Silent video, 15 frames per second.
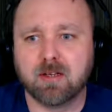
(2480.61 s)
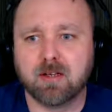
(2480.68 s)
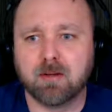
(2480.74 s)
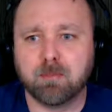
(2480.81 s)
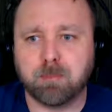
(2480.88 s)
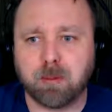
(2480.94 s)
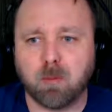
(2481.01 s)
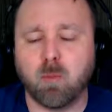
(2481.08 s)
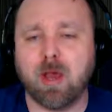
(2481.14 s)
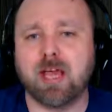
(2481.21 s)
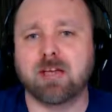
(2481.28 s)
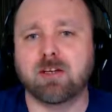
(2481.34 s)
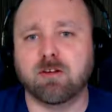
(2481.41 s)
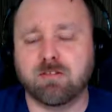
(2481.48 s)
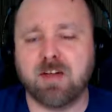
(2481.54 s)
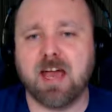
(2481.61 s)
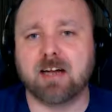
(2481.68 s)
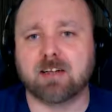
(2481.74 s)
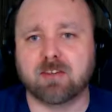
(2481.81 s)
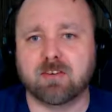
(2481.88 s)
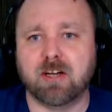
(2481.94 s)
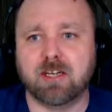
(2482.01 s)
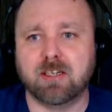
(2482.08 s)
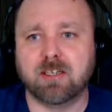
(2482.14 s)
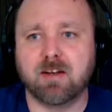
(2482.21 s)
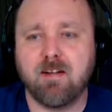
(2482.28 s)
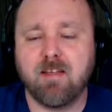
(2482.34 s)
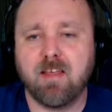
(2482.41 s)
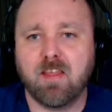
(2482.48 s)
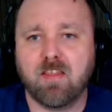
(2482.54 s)
But when you factor in
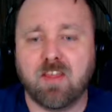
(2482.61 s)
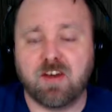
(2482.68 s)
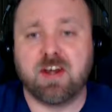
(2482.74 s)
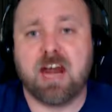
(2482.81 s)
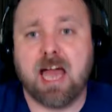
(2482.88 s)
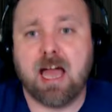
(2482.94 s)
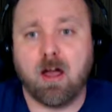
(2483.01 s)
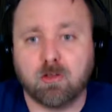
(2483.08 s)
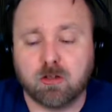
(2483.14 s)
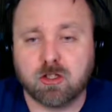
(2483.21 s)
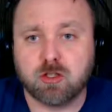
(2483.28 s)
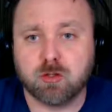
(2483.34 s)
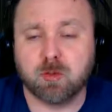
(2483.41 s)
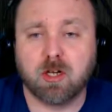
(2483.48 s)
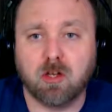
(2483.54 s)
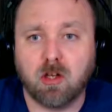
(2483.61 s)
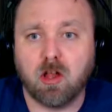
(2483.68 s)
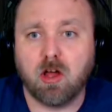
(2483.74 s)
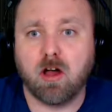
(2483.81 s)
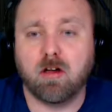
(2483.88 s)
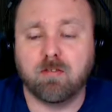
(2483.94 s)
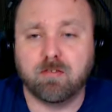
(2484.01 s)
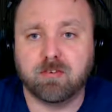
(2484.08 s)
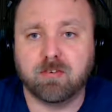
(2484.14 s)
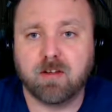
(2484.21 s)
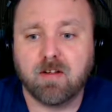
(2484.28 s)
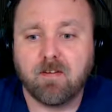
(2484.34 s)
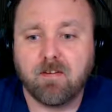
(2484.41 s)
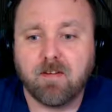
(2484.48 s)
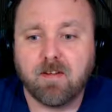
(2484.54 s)
that now they're doing a lot of...
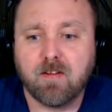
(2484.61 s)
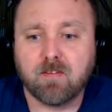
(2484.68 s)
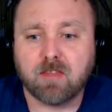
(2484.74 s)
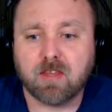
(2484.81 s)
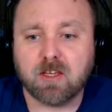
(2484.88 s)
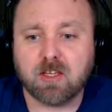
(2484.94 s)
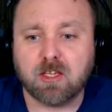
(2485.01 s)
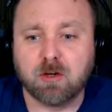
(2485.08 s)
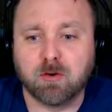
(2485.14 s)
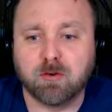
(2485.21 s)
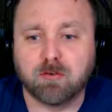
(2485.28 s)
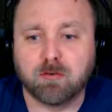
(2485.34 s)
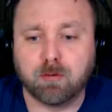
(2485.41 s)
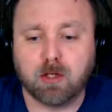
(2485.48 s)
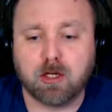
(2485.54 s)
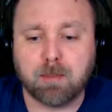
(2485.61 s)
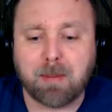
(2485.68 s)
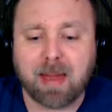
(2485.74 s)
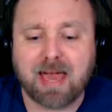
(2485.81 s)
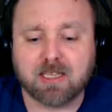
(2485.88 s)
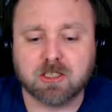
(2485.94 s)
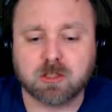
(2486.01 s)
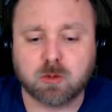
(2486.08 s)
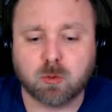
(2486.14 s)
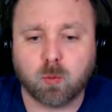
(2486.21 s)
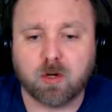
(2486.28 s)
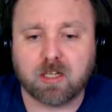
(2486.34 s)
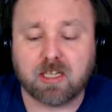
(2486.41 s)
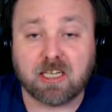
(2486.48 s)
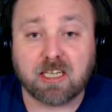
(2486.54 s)
if we look back
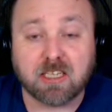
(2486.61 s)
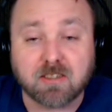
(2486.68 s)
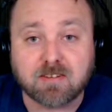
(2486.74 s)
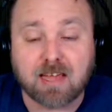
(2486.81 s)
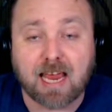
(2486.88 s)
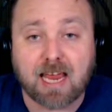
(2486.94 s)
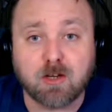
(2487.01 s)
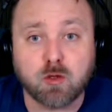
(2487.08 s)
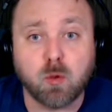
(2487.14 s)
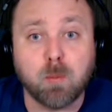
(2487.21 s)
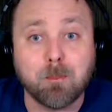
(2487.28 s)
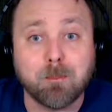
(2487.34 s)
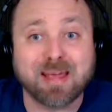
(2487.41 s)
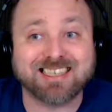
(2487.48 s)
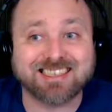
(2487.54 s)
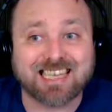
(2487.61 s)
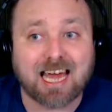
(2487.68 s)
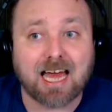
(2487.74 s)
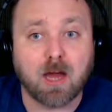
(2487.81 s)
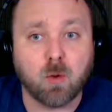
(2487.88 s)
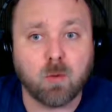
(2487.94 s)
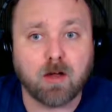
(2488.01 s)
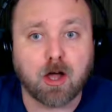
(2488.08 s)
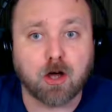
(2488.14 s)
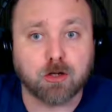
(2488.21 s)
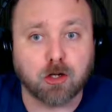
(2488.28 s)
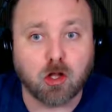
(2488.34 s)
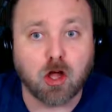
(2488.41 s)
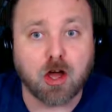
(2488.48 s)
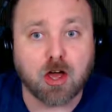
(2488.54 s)
historically, Nintendo missed out on
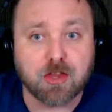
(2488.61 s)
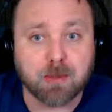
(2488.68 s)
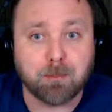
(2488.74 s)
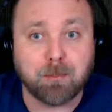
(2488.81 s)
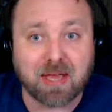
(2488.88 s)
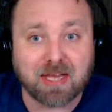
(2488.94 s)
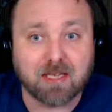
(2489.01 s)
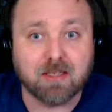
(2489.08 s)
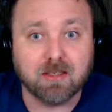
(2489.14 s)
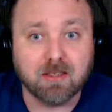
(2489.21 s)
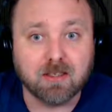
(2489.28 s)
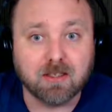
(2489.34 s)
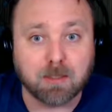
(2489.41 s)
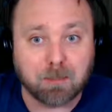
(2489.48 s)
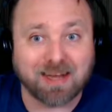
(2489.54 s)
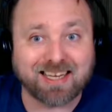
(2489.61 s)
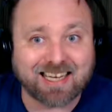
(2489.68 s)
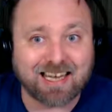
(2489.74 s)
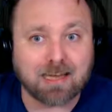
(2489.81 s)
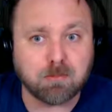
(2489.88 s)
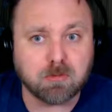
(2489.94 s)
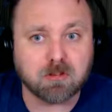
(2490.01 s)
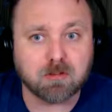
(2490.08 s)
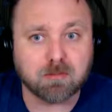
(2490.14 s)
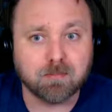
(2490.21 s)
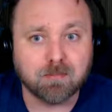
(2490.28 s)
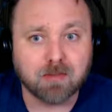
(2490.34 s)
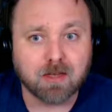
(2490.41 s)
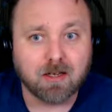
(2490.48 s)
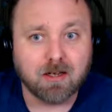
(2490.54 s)
a lot of the big games
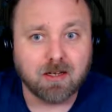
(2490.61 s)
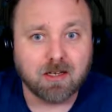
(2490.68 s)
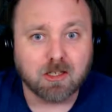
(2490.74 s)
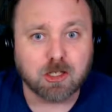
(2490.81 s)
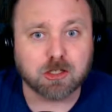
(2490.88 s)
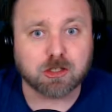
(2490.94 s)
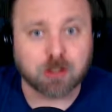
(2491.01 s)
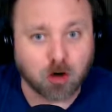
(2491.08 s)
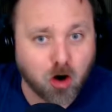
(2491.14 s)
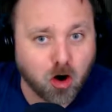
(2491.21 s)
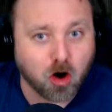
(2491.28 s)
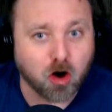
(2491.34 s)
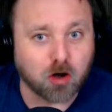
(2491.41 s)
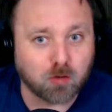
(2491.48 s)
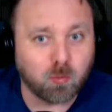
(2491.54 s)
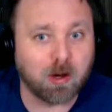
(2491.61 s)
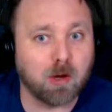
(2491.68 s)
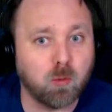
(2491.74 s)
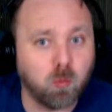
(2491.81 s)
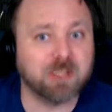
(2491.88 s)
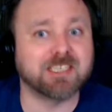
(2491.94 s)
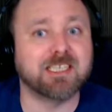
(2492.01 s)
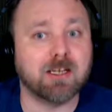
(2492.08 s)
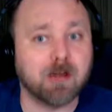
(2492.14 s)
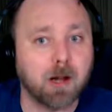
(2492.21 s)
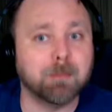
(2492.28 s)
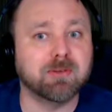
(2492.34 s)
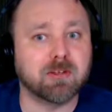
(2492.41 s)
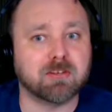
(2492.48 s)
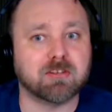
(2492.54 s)
because their hardware wasn't
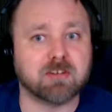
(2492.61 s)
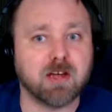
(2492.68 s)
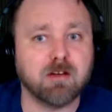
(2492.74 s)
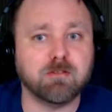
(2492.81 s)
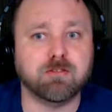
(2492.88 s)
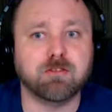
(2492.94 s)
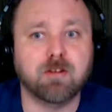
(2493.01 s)
up to snuff.